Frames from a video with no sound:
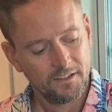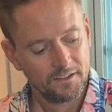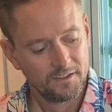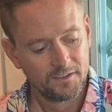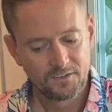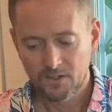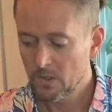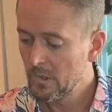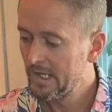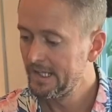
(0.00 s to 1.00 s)
So
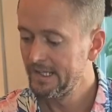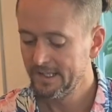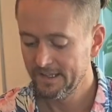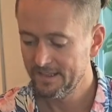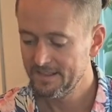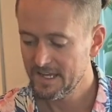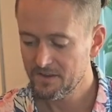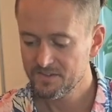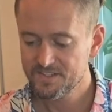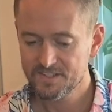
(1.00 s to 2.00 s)
now
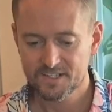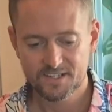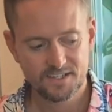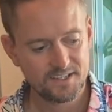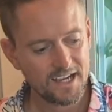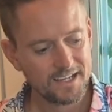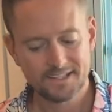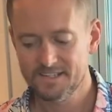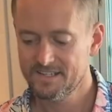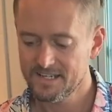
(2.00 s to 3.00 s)
it's the second
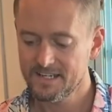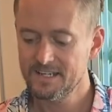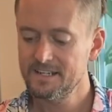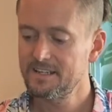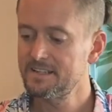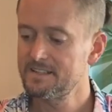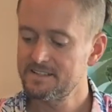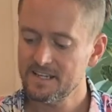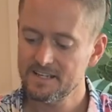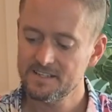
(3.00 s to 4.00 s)
scene, and the
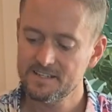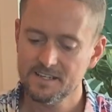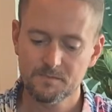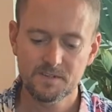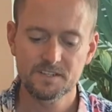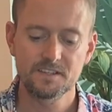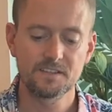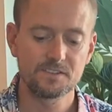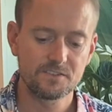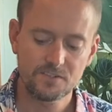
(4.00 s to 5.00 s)
second scene means that there are
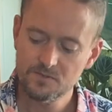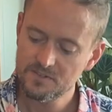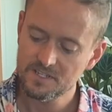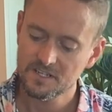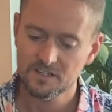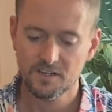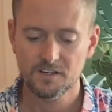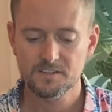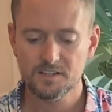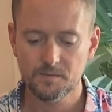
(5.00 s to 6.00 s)
2 scene cards
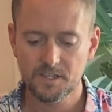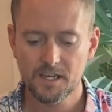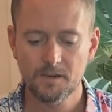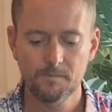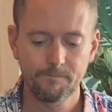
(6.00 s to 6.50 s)
coming out.